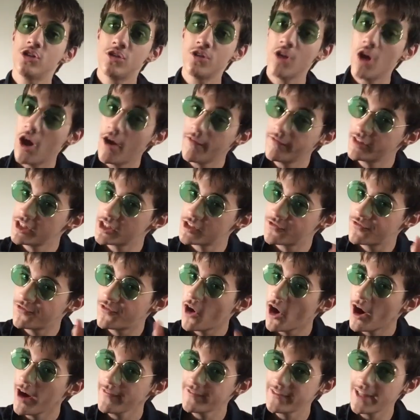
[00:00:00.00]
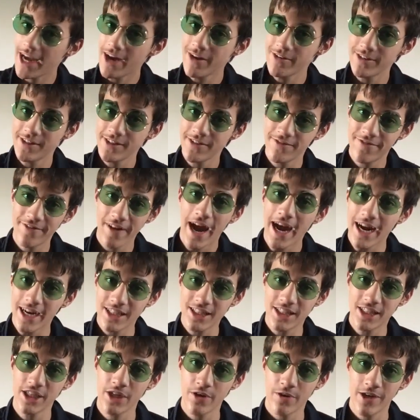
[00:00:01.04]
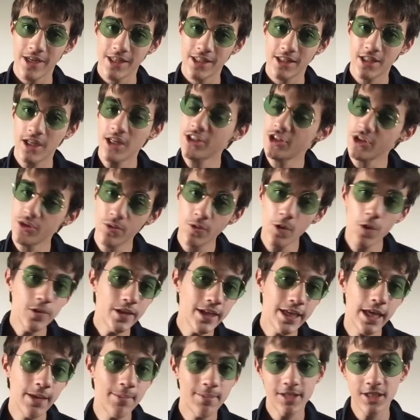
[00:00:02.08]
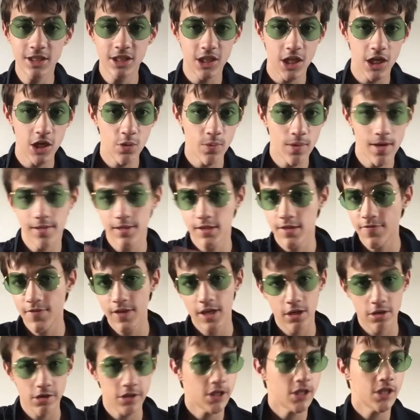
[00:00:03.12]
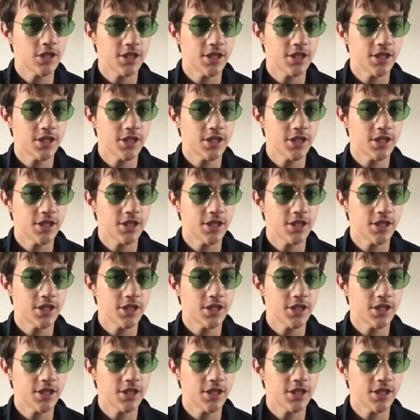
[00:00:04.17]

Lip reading: of this 5,000 Facts series, because it'll only keep continuing if the videos are